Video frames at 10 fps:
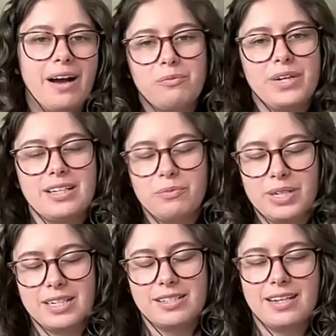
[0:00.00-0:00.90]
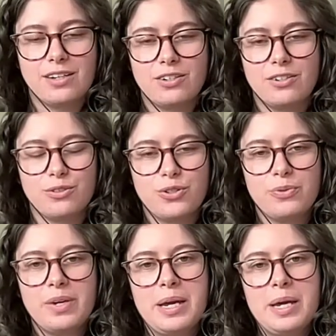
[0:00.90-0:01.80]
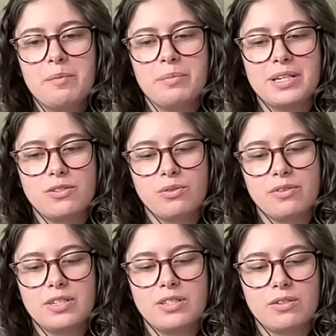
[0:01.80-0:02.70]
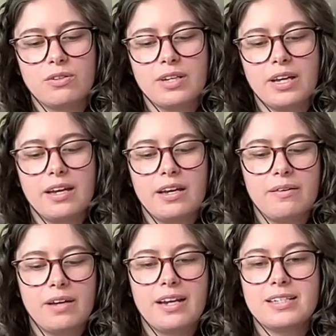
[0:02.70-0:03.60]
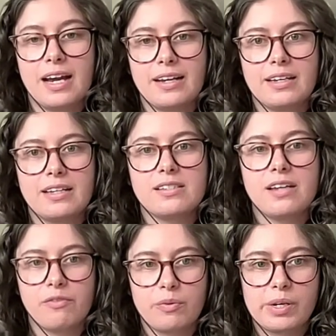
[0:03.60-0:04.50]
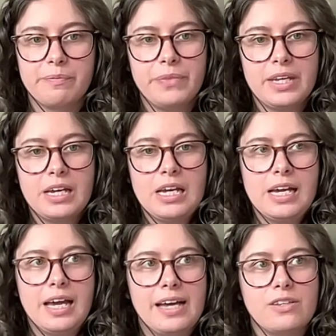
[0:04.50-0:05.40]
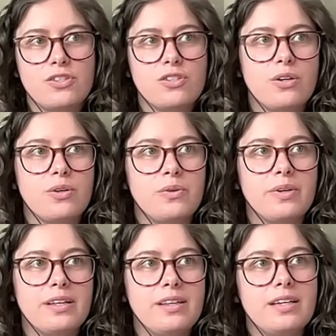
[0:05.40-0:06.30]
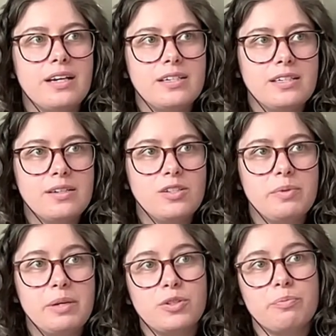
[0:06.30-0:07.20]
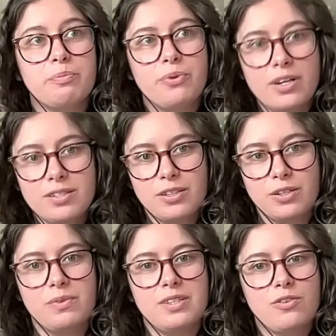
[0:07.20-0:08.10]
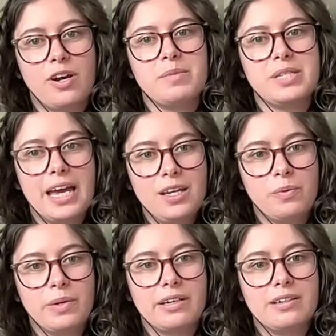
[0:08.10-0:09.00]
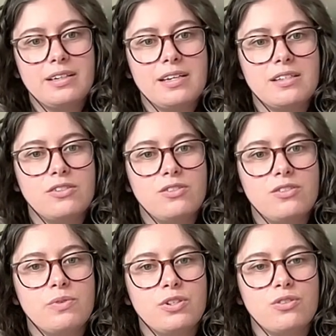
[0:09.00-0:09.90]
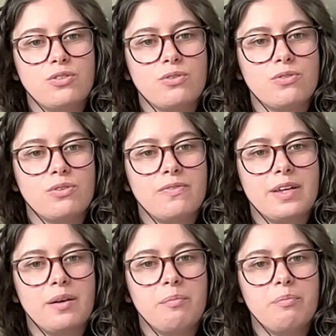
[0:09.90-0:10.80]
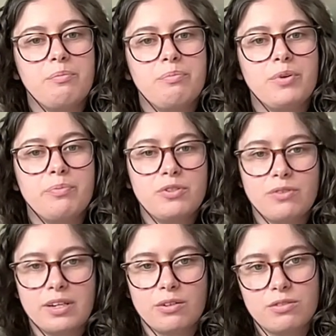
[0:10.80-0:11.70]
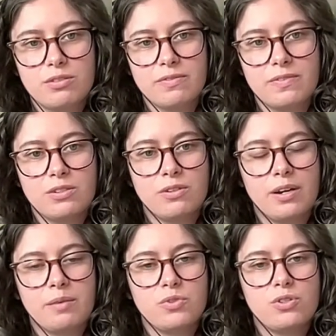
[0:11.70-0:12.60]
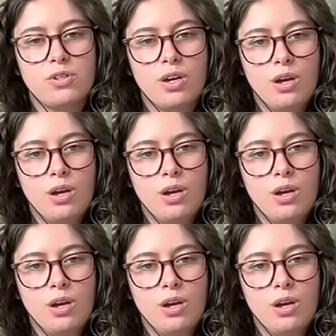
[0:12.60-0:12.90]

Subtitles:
what its nationals do, but it's sort of considered an attack against everyone. And so the idea to be able to prosecute these crimes anywhere is to ensure sort of that perpetrators of these crimes,